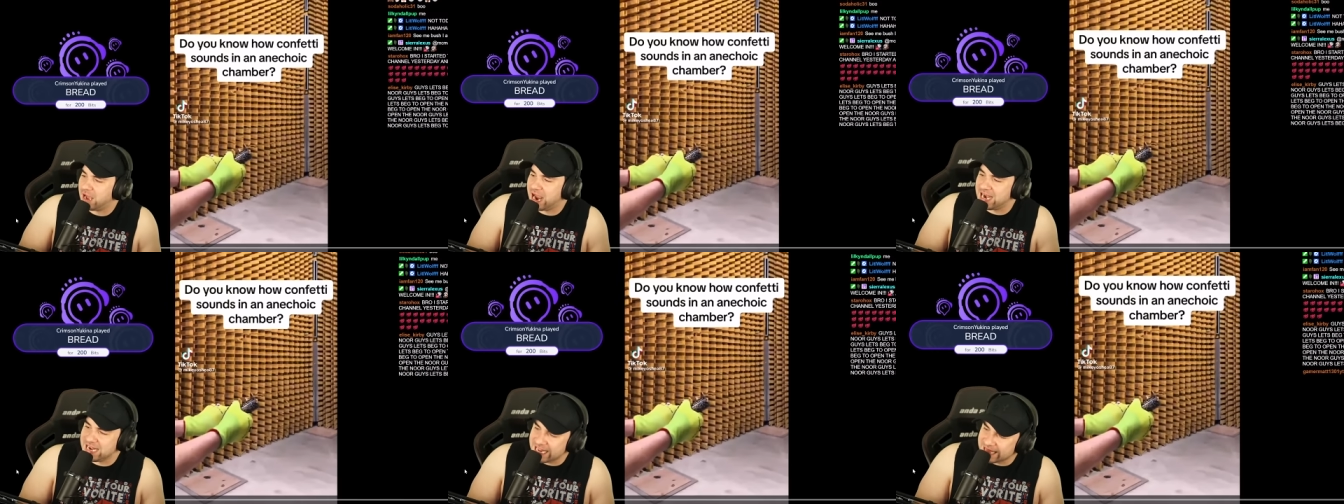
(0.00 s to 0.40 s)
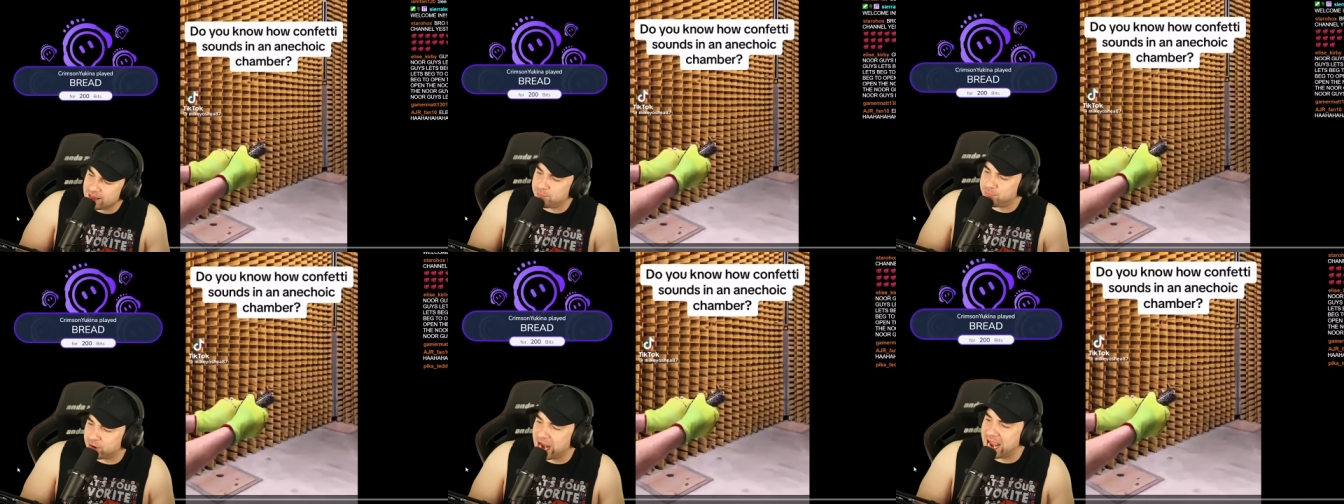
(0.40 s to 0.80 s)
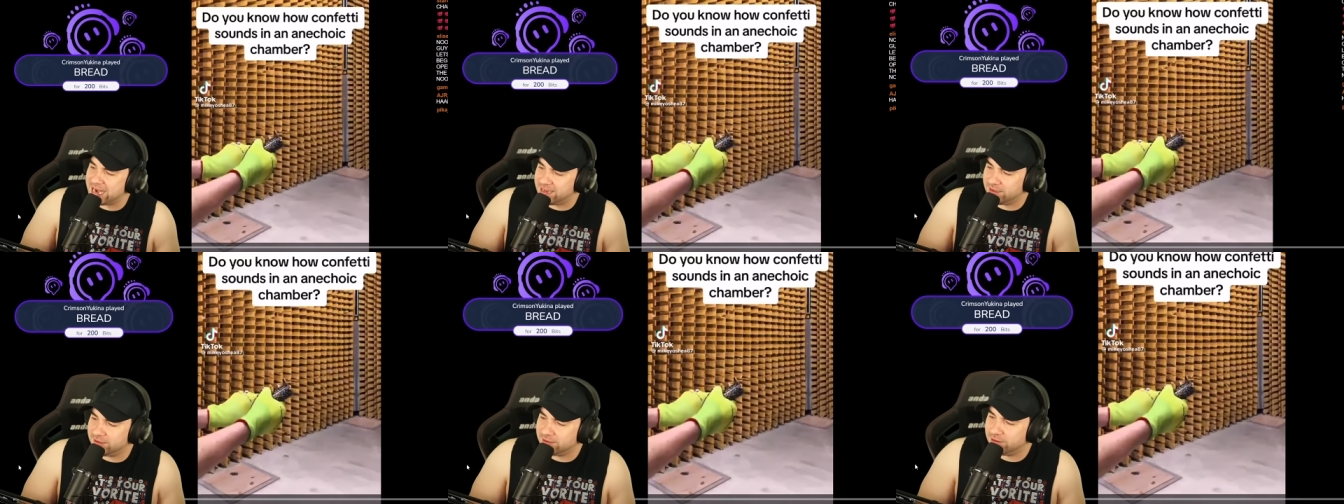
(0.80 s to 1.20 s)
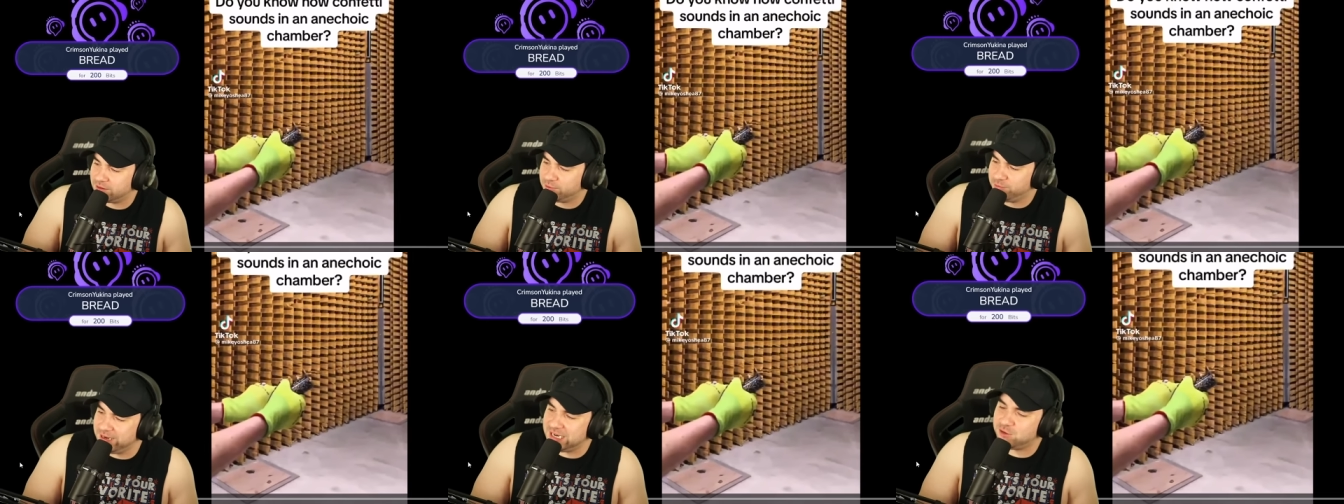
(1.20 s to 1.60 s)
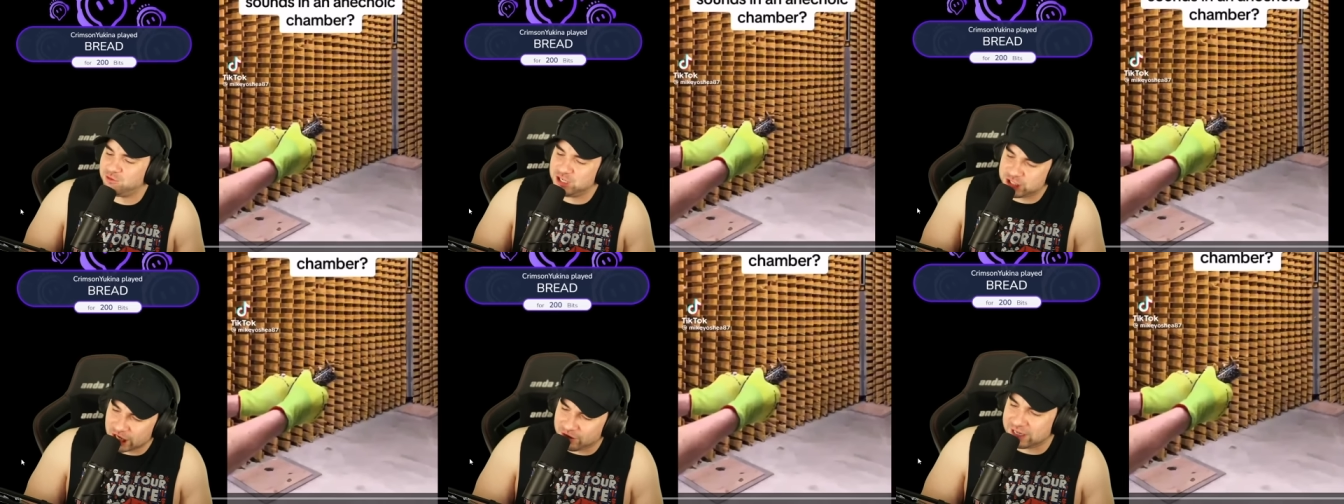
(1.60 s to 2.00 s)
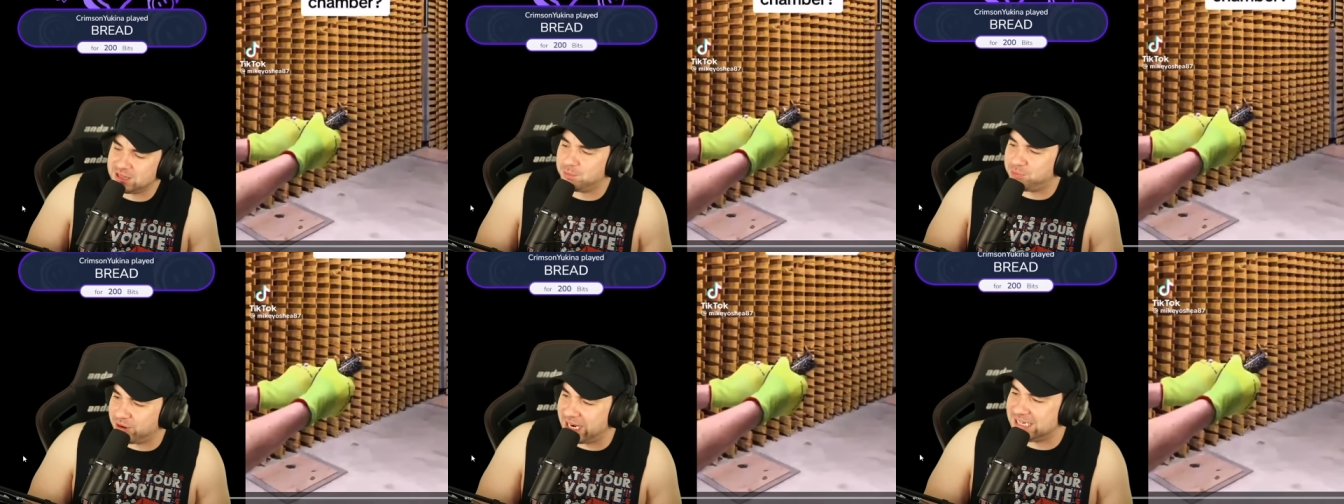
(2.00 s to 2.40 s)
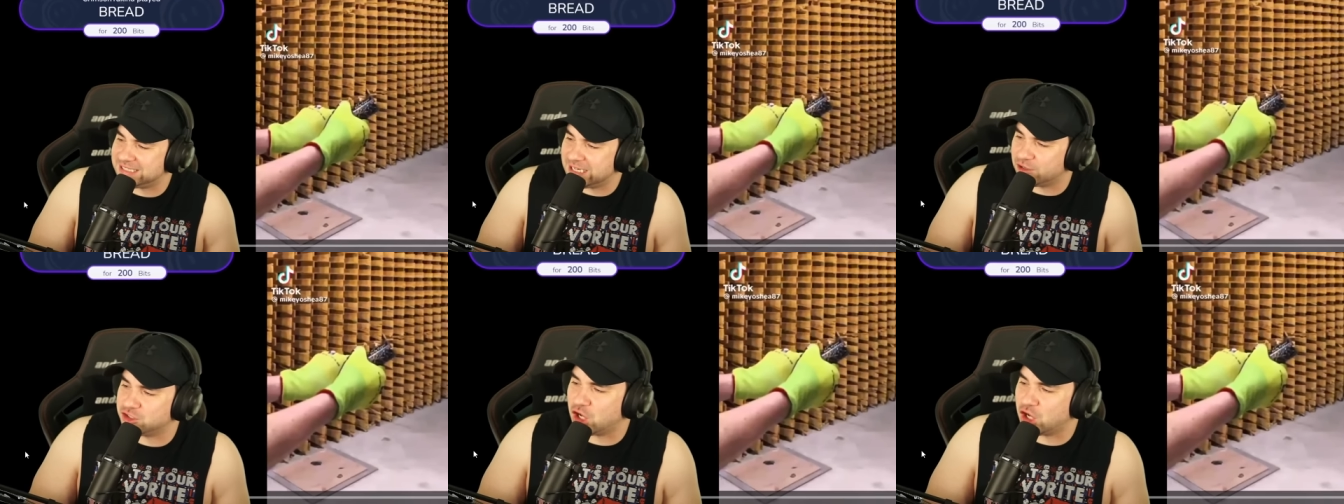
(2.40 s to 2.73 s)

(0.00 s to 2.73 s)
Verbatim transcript: I need the bread. We need to regenerate the brain cells